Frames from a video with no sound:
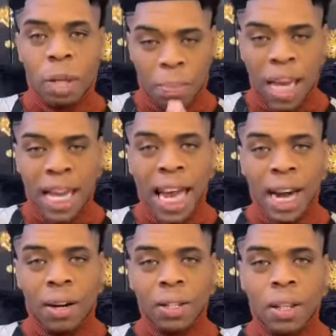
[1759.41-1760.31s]
Be in
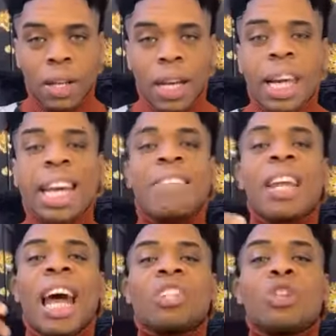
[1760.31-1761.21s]
health,
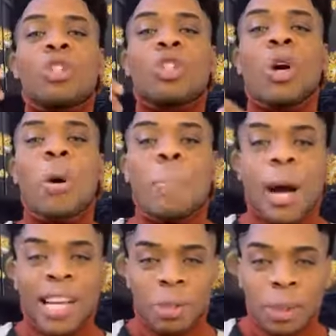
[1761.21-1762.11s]
even as your soul
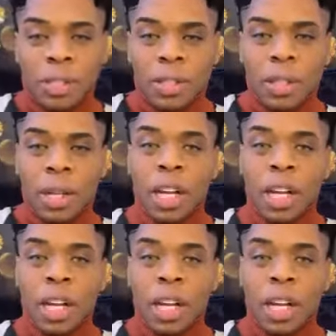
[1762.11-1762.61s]
prospers.